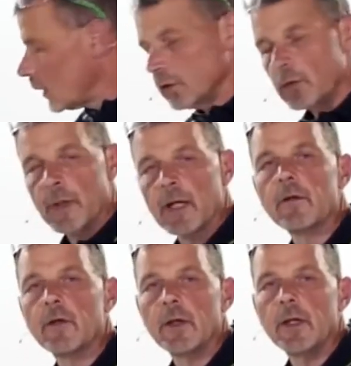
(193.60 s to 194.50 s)
and on the back
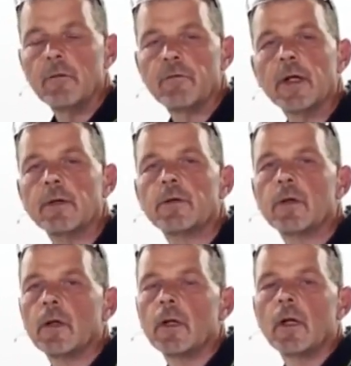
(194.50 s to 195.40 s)
of the fence,
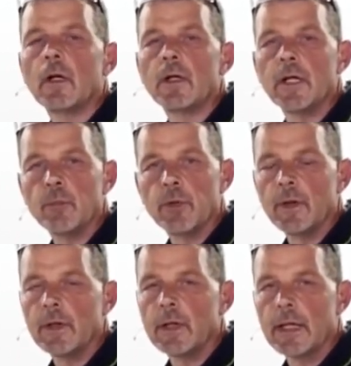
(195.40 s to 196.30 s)
I can then put
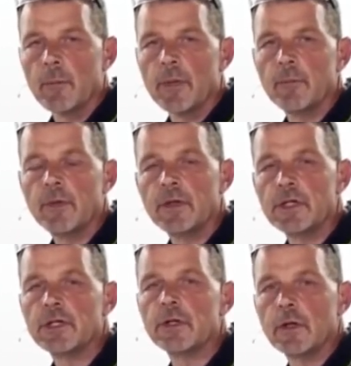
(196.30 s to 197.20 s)
the clamp in
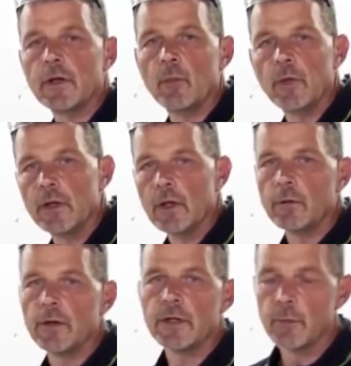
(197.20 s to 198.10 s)
position, and then we can hold
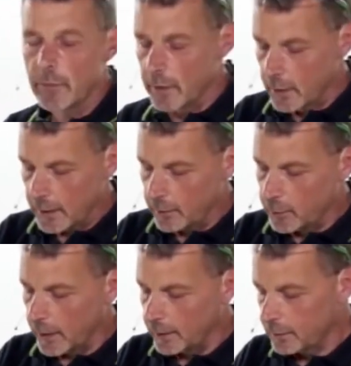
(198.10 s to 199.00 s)
the timber in
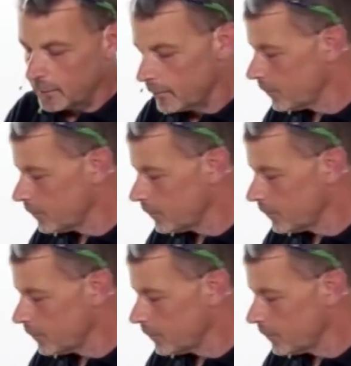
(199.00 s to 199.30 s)
place.